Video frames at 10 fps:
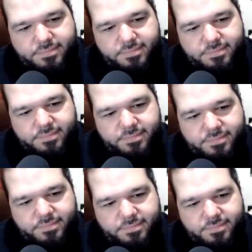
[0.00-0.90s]

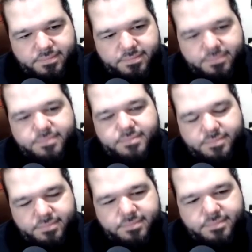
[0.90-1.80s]

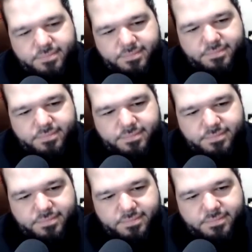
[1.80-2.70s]

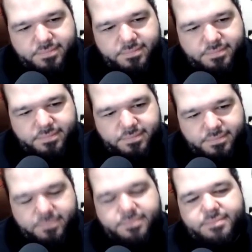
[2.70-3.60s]

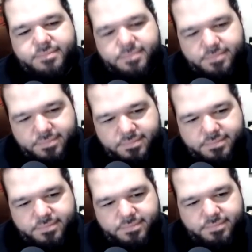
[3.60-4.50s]

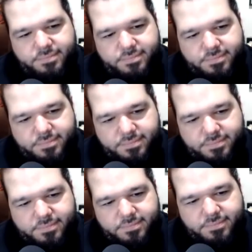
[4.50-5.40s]

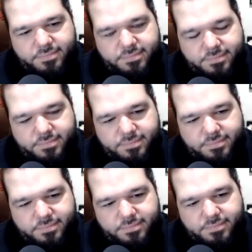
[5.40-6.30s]

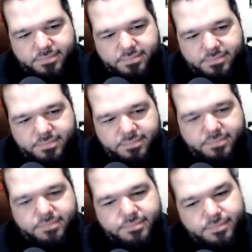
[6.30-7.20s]

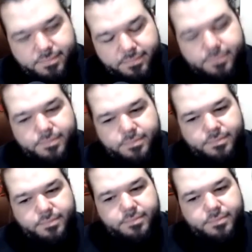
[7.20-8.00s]
[no speech]